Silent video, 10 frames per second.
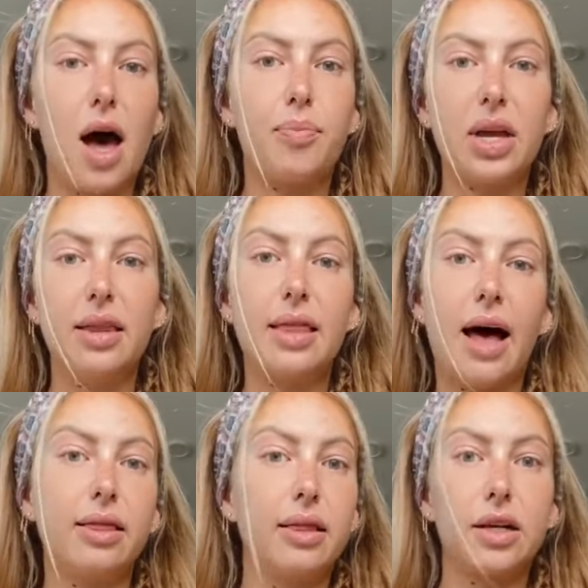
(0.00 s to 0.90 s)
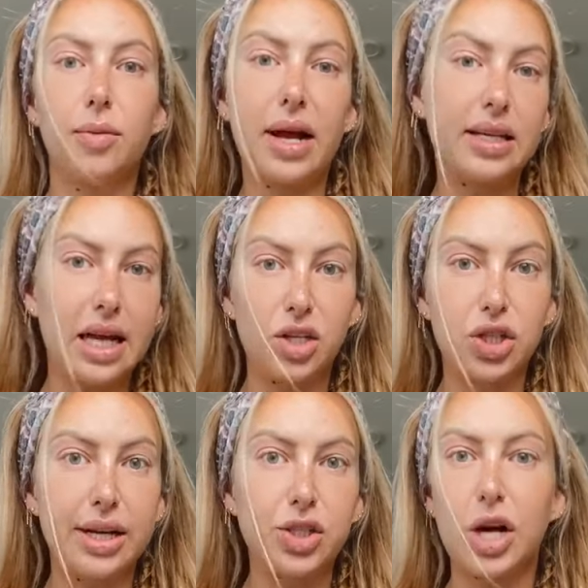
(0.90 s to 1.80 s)
up in that little
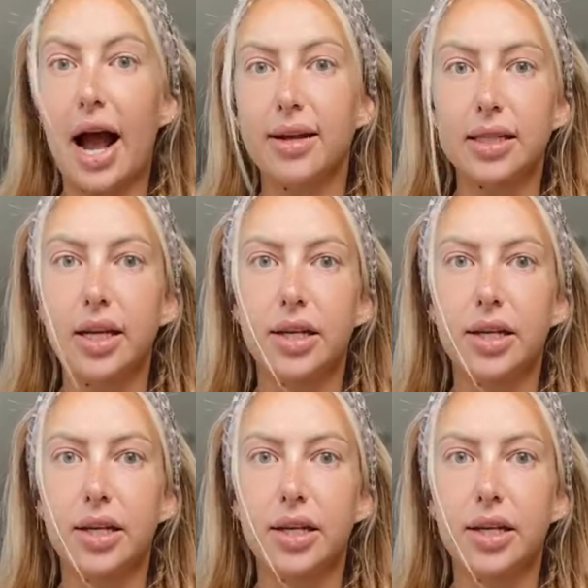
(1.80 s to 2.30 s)
meditation as you're asking